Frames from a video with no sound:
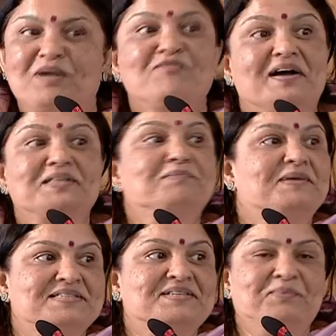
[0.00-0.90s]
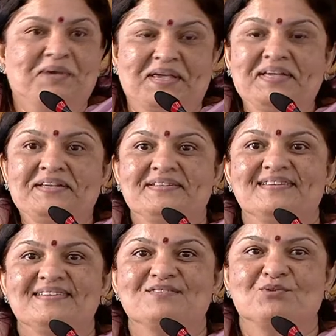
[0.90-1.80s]
my father passed away,
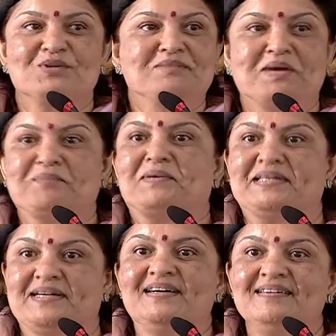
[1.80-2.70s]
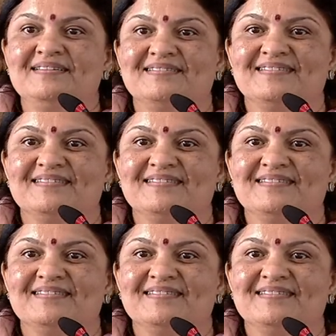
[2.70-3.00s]
so did my mother.